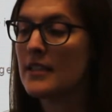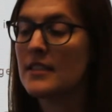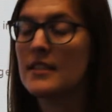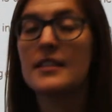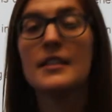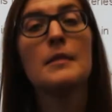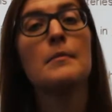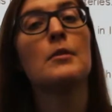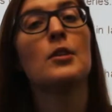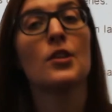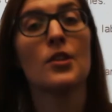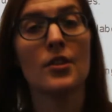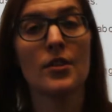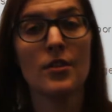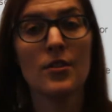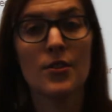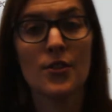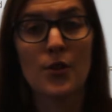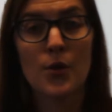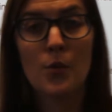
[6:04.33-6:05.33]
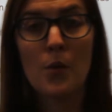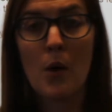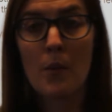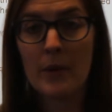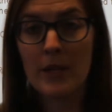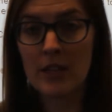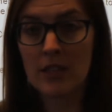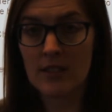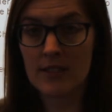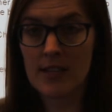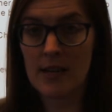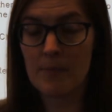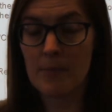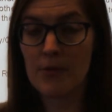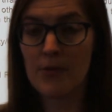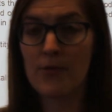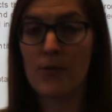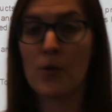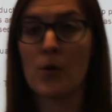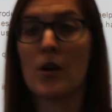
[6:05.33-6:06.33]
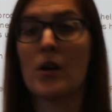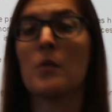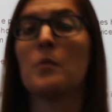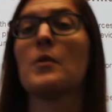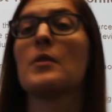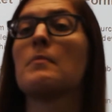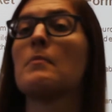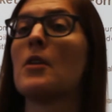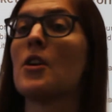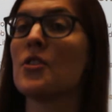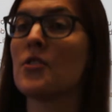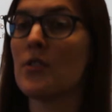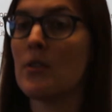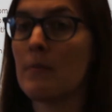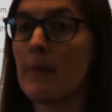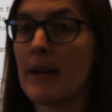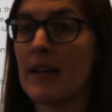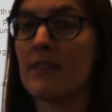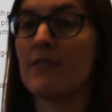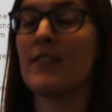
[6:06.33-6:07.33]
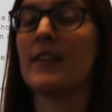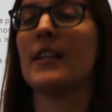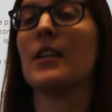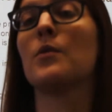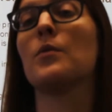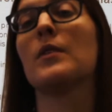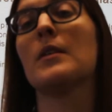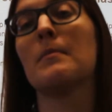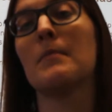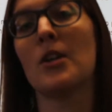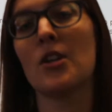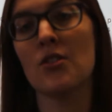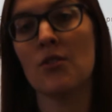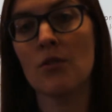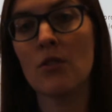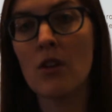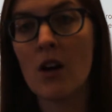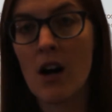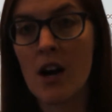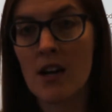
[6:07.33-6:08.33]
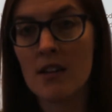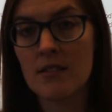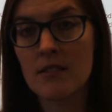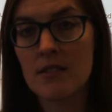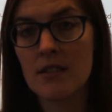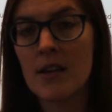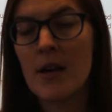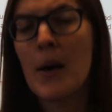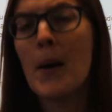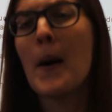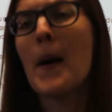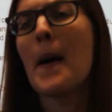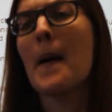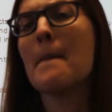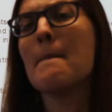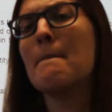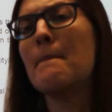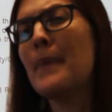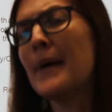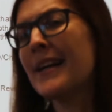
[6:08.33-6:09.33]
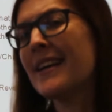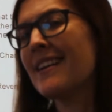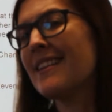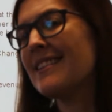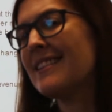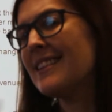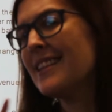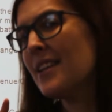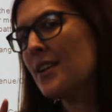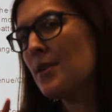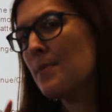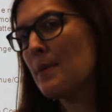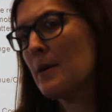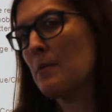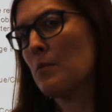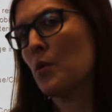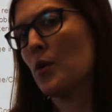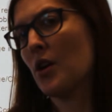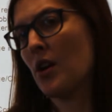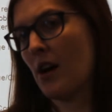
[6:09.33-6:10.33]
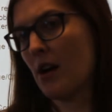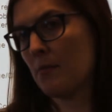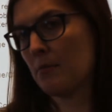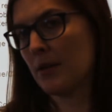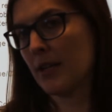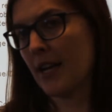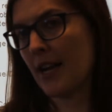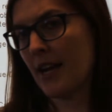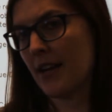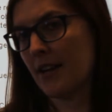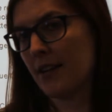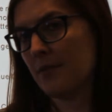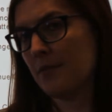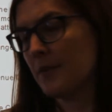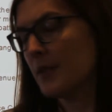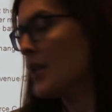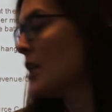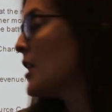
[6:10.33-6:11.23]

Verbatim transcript: similar to what we looked at before with marginal benefit equaling marginal cost, but a little bit more complicated.